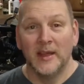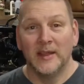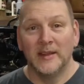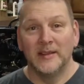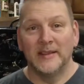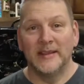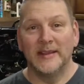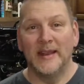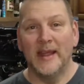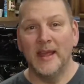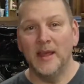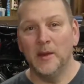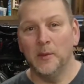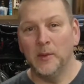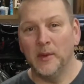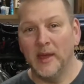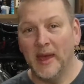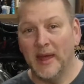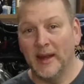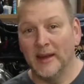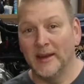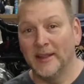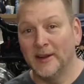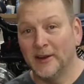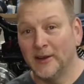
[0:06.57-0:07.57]
Today we
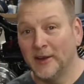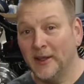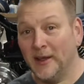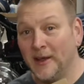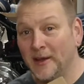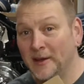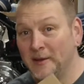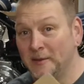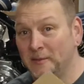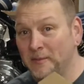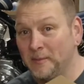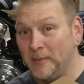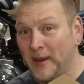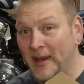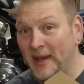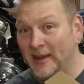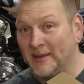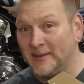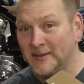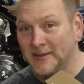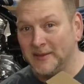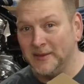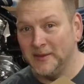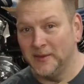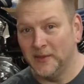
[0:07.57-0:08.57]
got a little
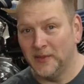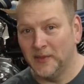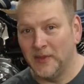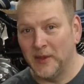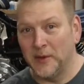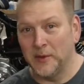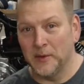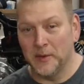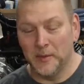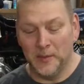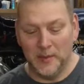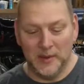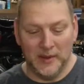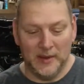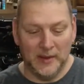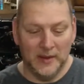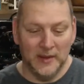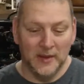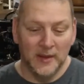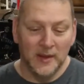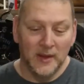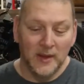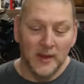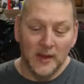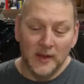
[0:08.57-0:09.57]
unboxing therapy.
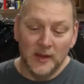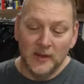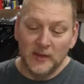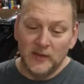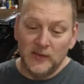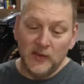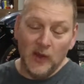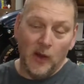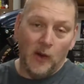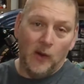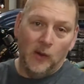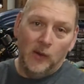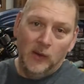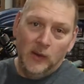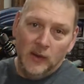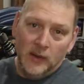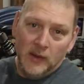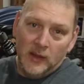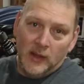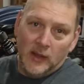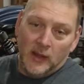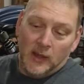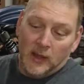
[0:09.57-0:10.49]
So,